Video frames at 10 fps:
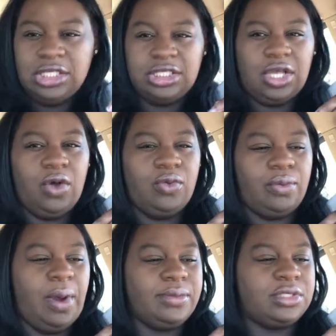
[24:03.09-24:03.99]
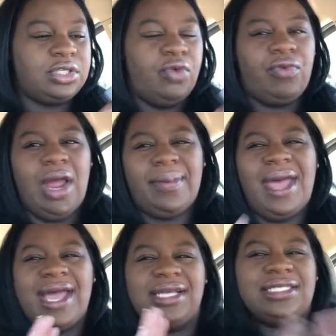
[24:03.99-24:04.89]
So we're probably just gonna ride
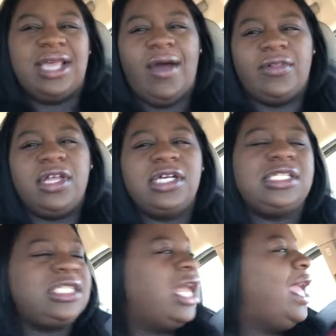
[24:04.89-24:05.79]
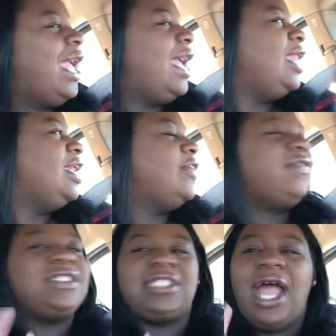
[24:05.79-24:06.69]
by and see how it looks, and then if
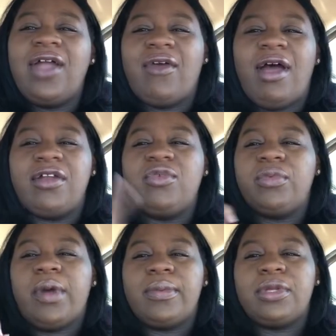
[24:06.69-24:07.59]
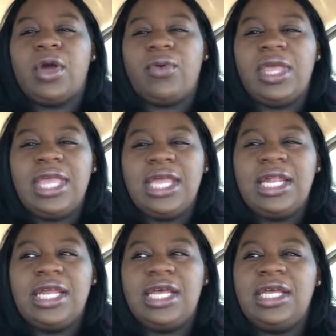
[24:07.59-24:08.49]
it's not crowded, we'll probably go
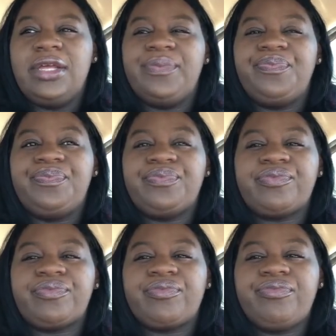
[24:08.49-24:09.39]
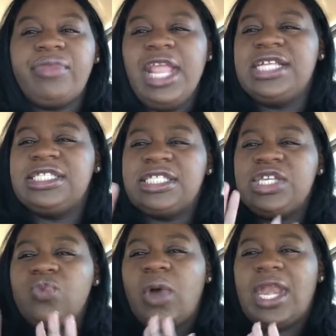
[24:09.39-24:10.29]
in and
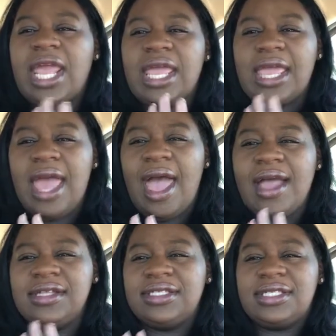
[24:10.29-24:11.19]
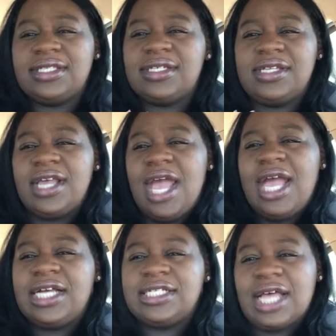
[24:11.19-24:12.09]
see what they got,
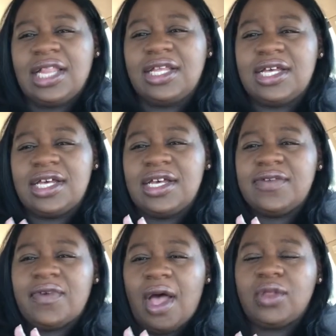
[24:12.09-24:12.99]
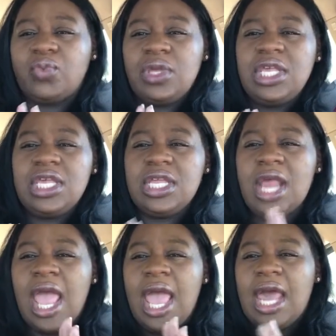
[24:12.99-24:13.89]
because I love Halloween
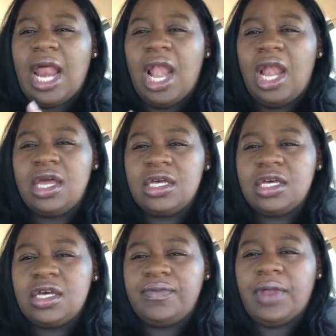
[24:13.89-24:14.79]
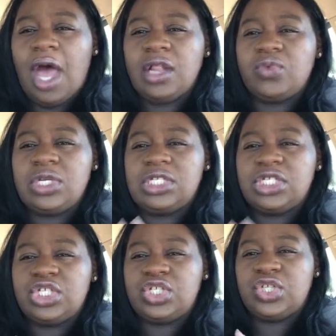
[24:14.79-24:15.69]
and I love the Halloween
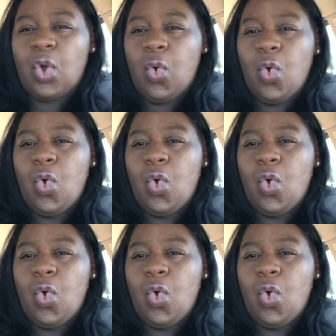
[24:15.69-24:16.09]
store.